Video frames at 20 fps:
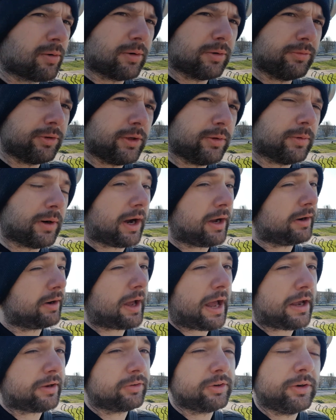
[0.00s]
or viewer.
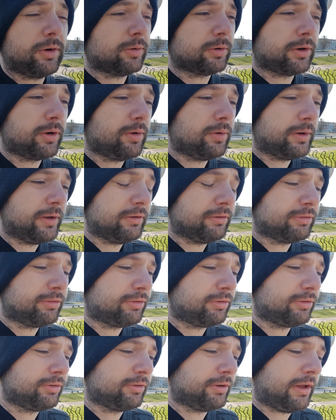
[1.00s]
I actually don't know
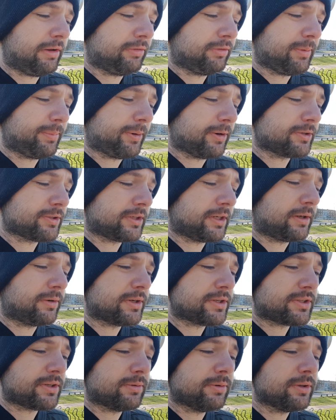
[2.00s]
if the person in
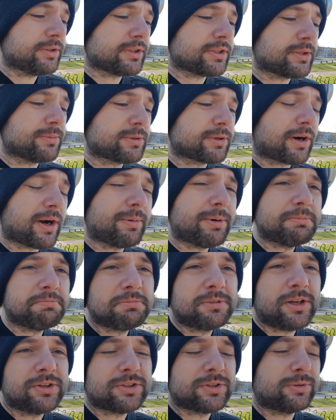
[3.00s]
question was a subscriber.
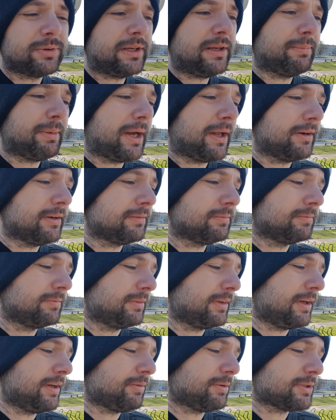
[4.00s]
Doesn't really matter.
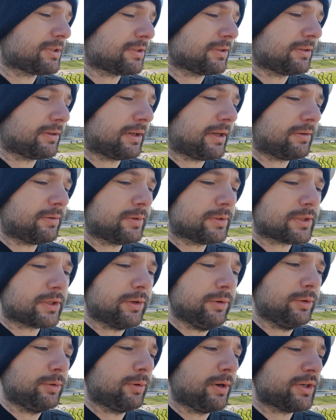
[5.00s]
It was a
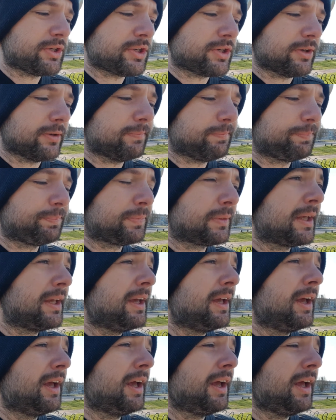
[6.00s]
good question.
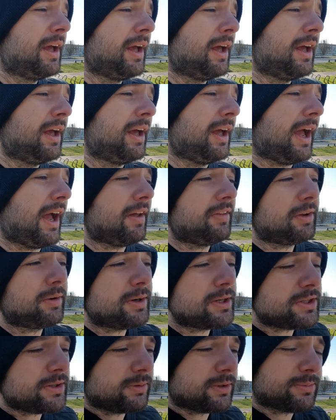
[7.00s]
And the
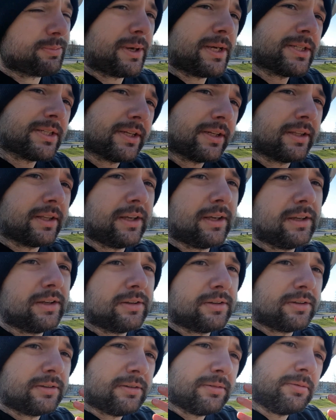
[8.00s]
question was basically,